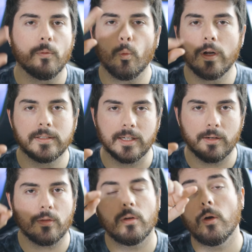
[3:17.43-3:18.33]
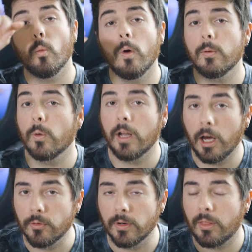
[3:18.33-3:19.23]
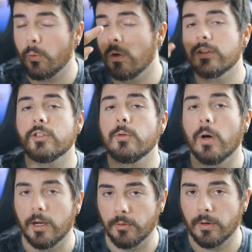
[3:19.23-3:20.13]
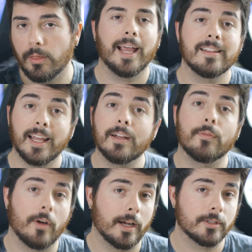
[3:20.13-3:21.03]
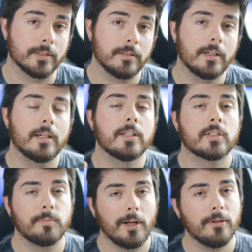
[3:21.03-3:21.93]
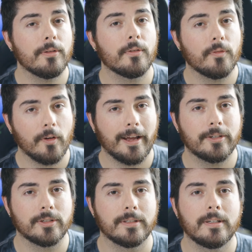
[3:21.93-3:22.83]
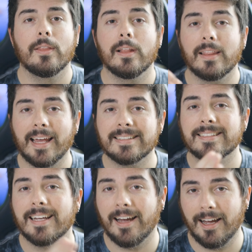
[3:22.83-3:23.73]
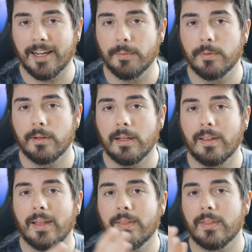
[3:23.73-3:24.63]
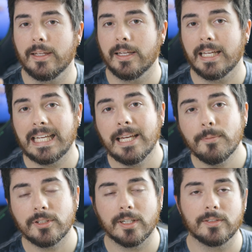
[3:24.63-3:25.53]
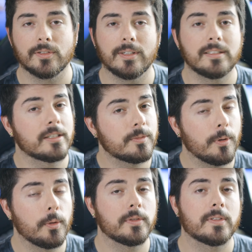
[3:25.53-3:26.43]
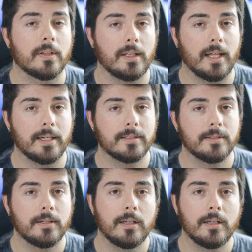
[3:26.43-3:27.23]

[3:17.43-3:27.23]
1/10, 1/100th, 1/200th. And like a fraction, smaller the fraction, the less time that the image sensor is exposed to the light.